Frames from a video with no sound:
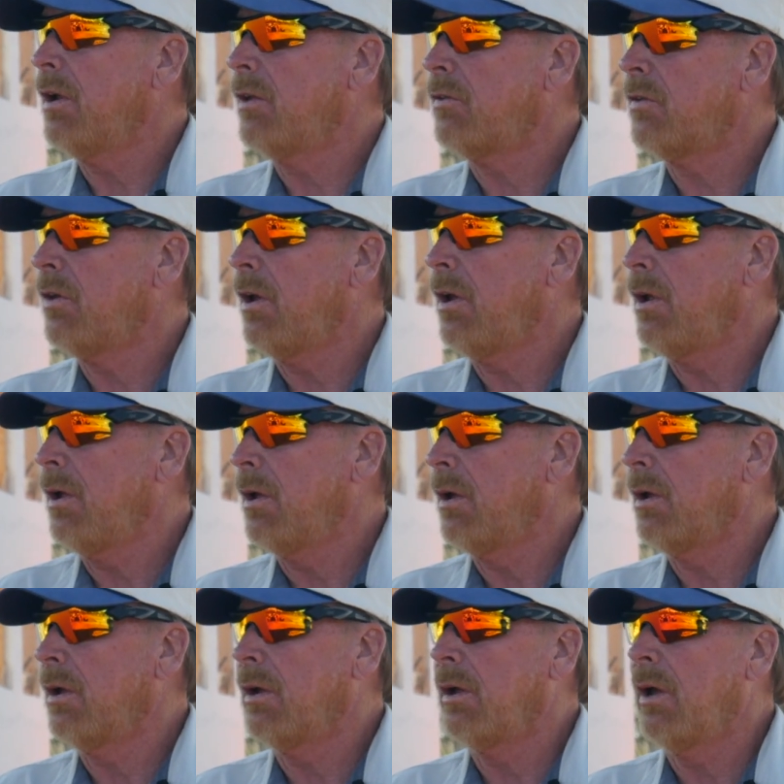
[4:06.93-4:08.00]
that it's a
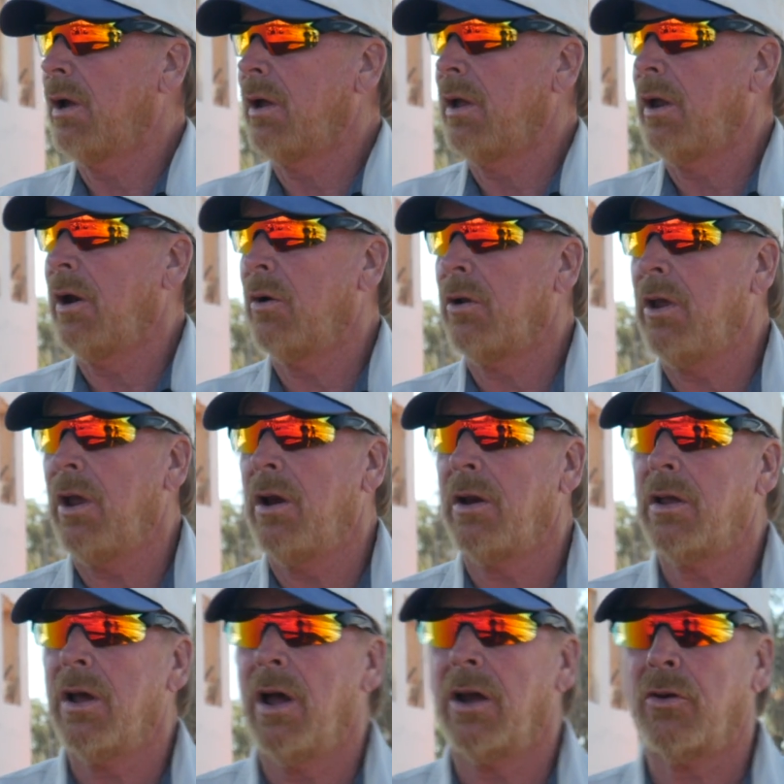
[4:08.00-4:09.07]

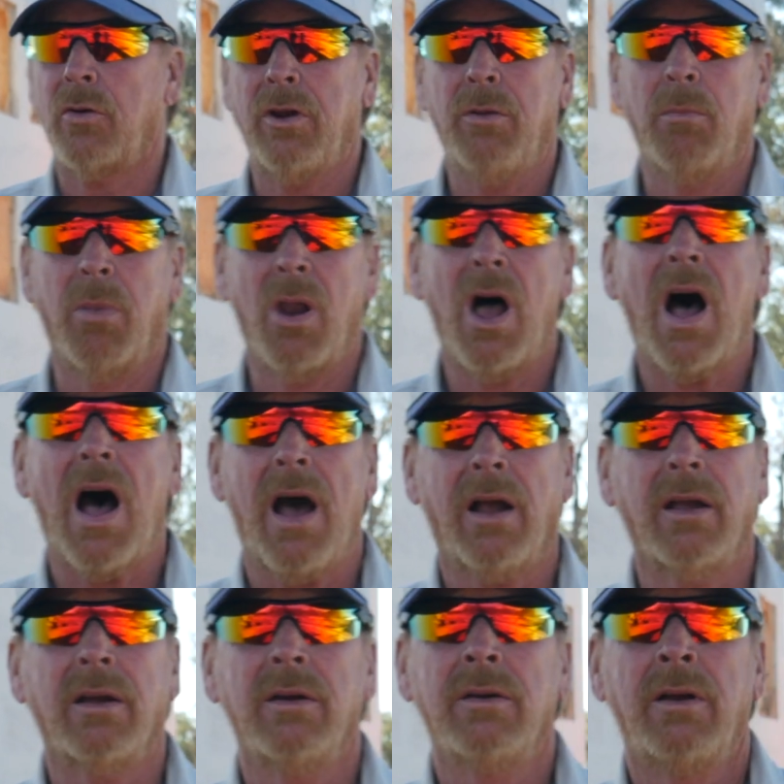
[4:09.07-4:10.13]
aerated concrete
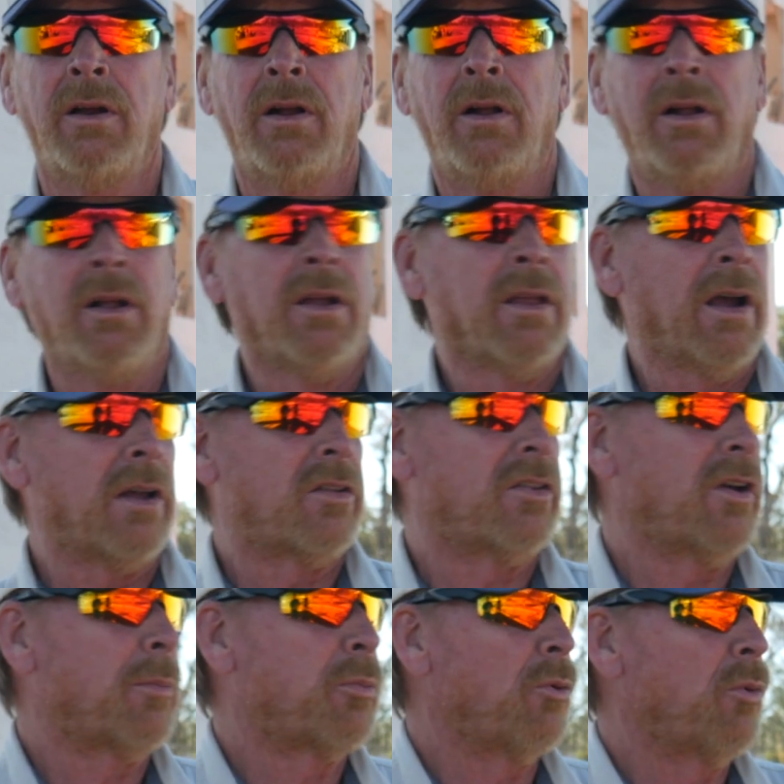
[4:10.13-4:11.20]
block,
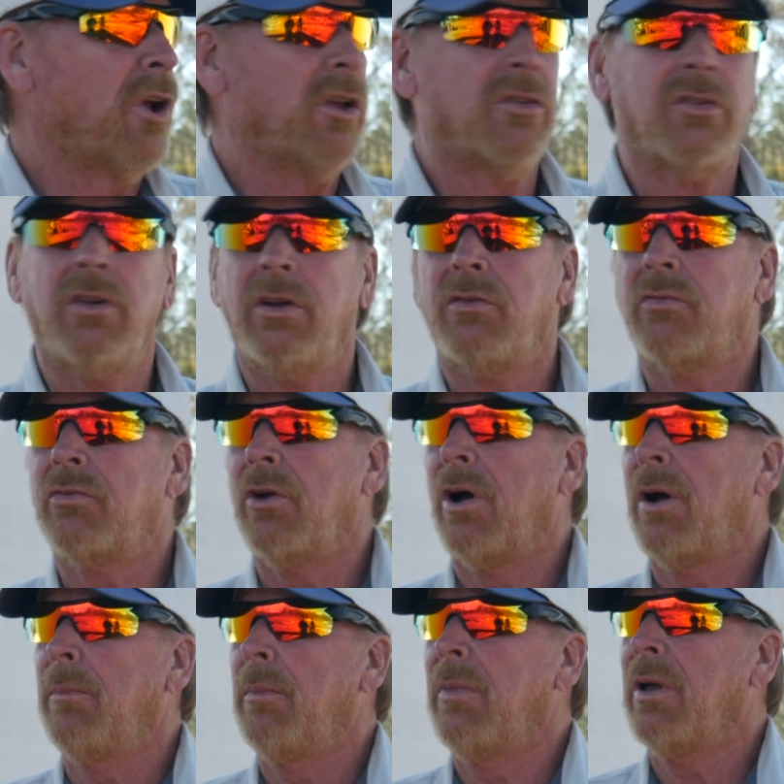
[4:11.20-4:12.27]
that separates it
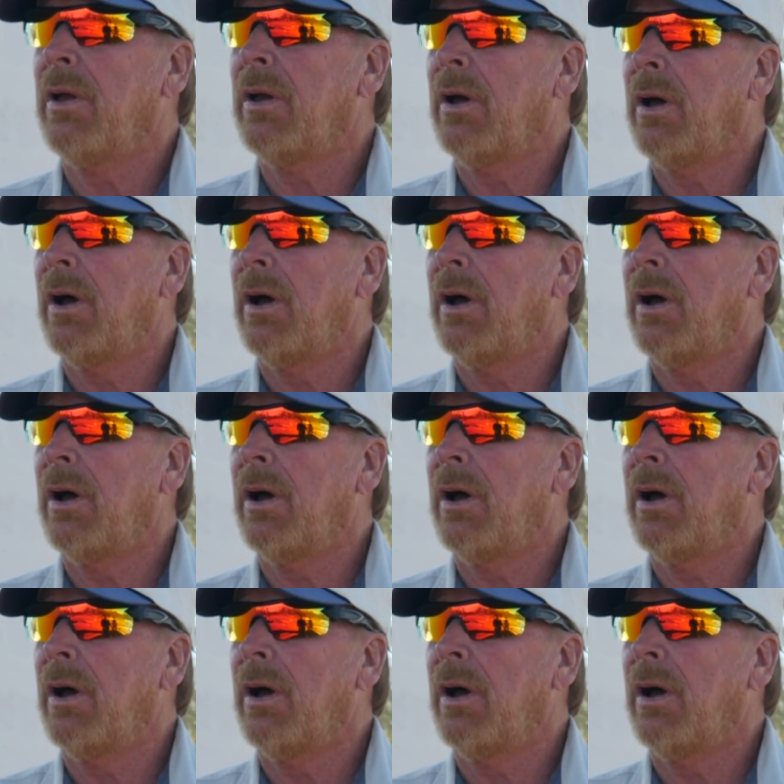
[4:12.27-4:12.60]
from